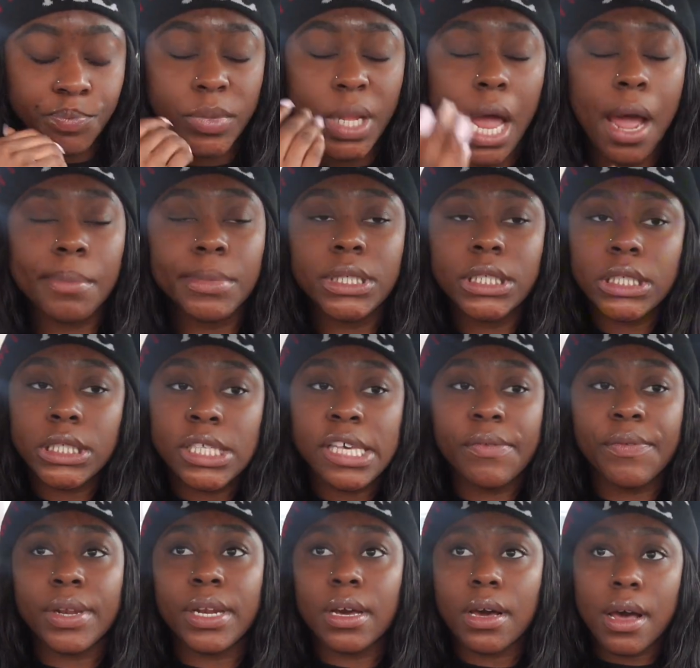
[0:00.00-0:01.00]
I'm just
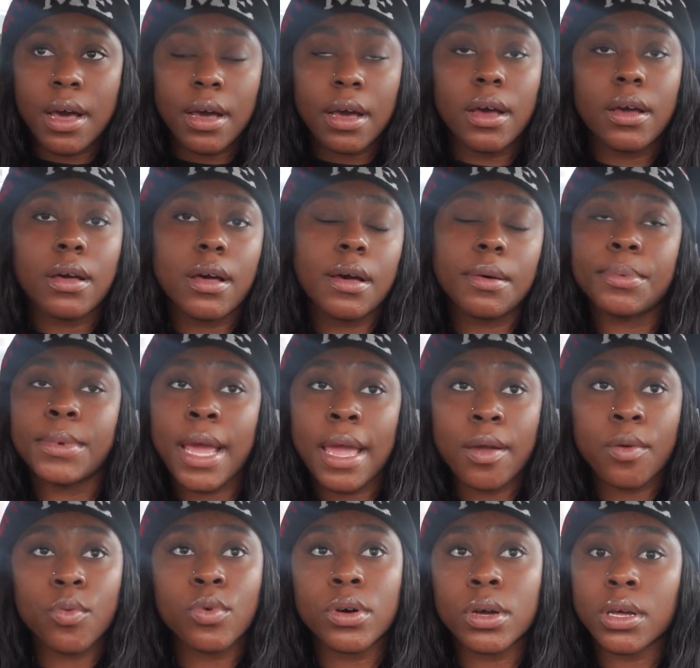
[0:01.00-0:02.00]
giving a
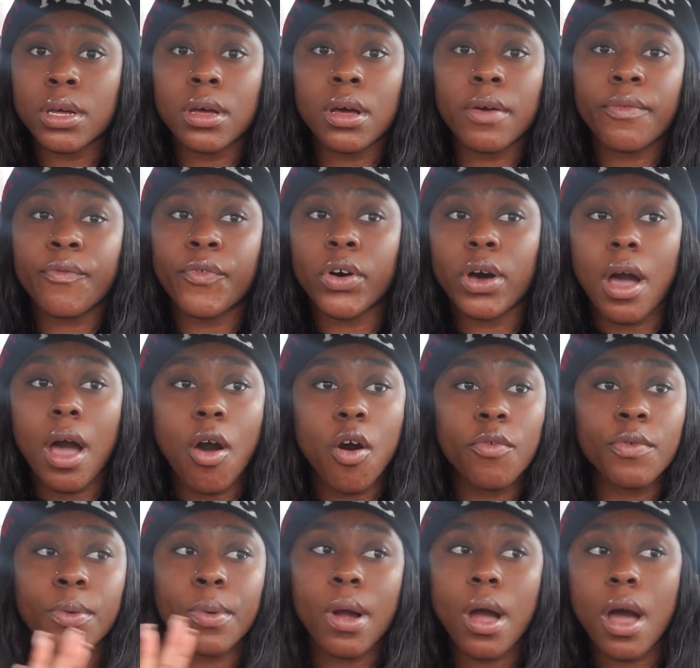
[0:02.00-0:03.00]
update one for
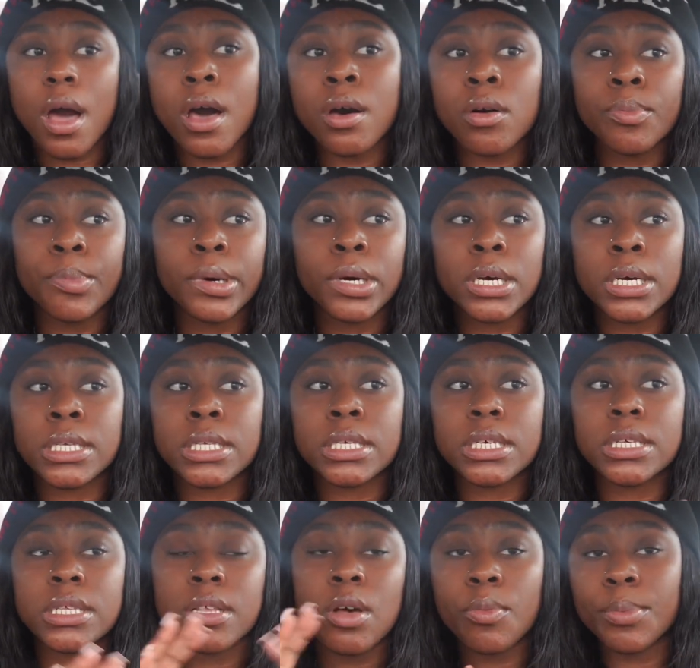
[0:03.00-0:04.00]
overall because
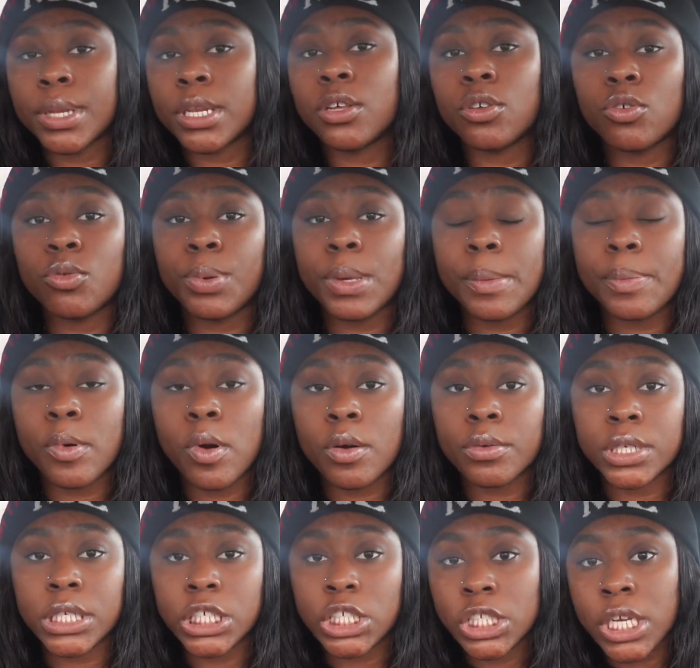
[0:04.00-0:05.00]
it's so many new people
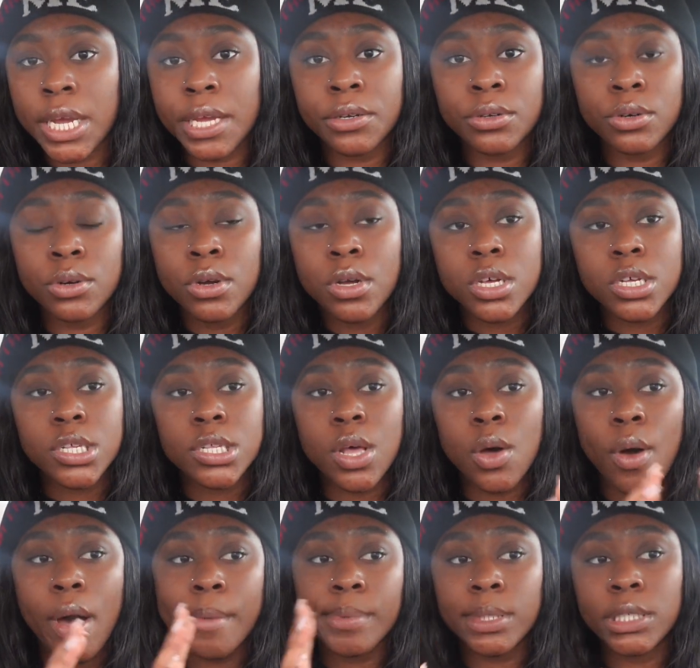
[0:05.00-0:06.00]
on this channel.
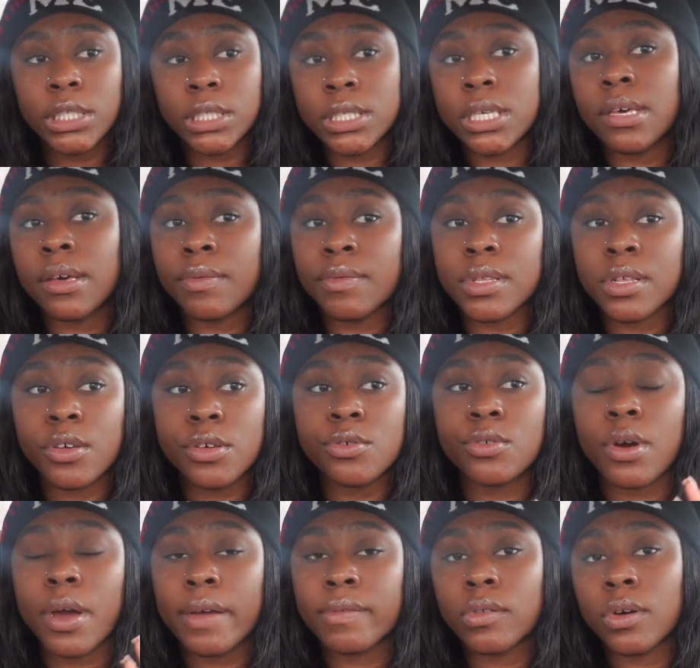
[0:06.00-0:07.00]
So I'm gonna just give so you
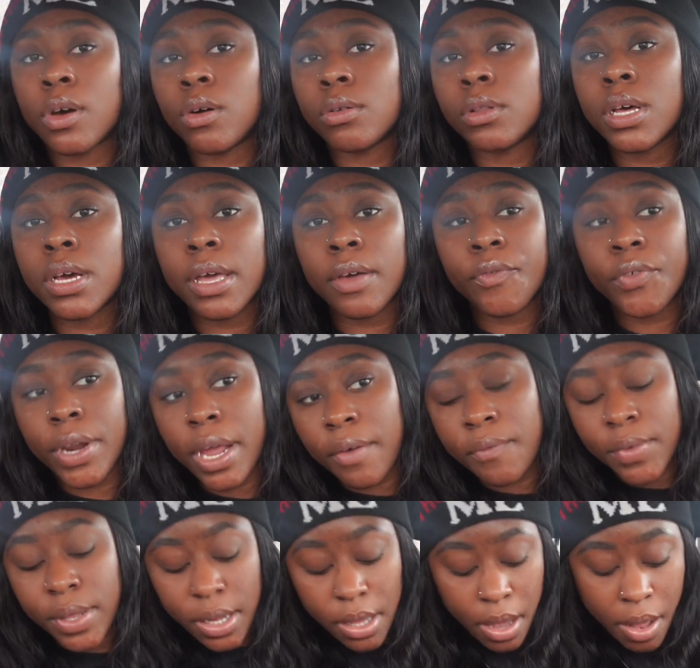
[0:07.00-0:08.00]
don't have to go looking for
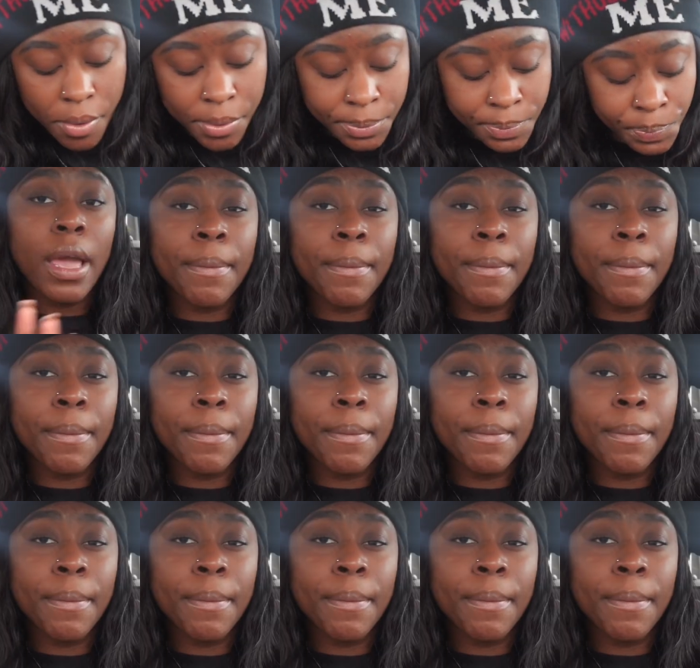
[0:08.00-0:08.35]
that video.